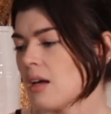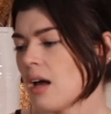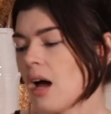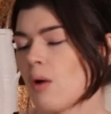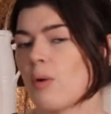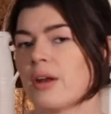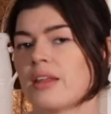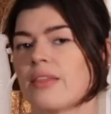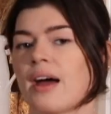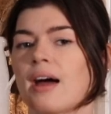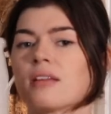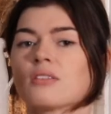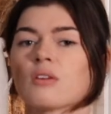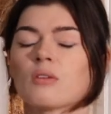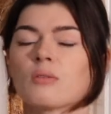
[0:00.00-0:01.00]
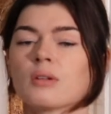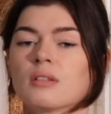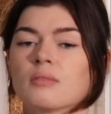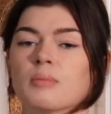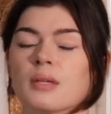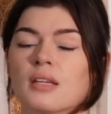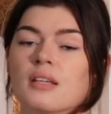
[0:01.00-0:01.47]
I wanted that so it
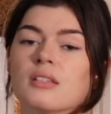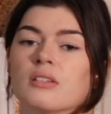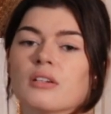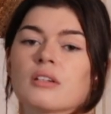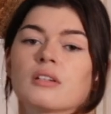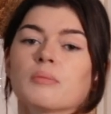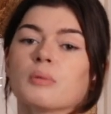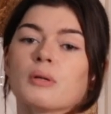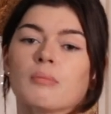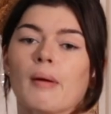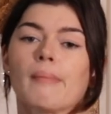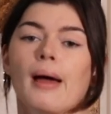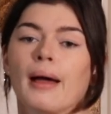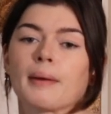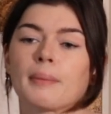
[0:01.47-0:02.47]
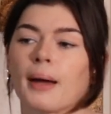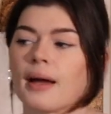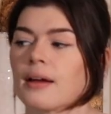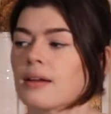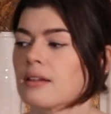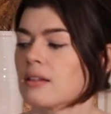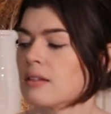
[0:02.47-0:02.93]
would be easier to put in my
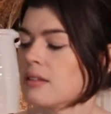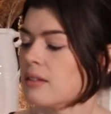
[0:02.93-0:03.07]
backpack.